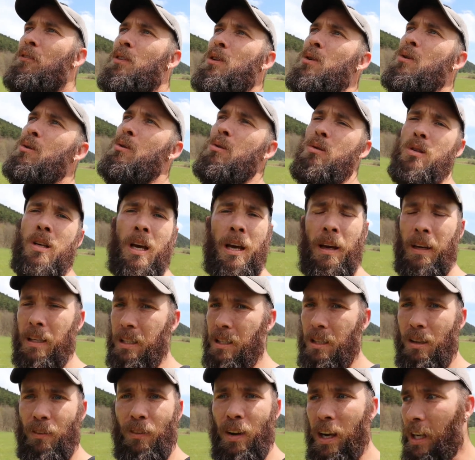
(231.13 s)
views,
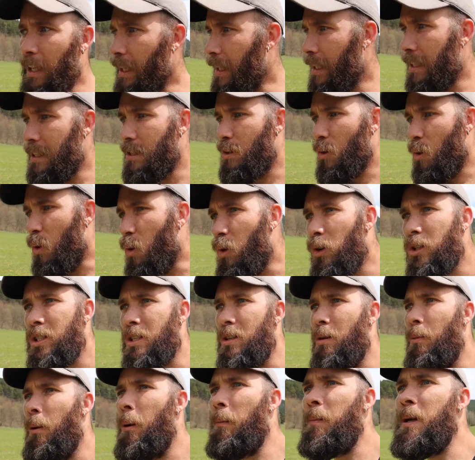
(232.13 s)
Slovakia is
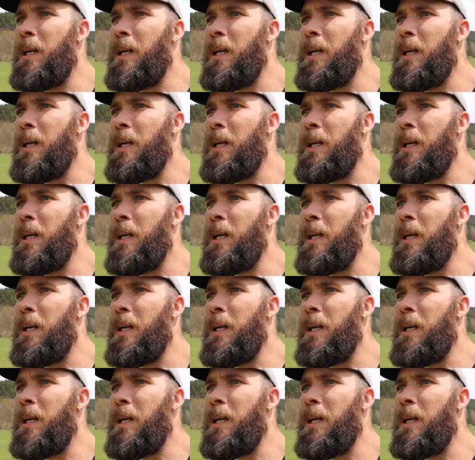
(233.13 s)
awesome.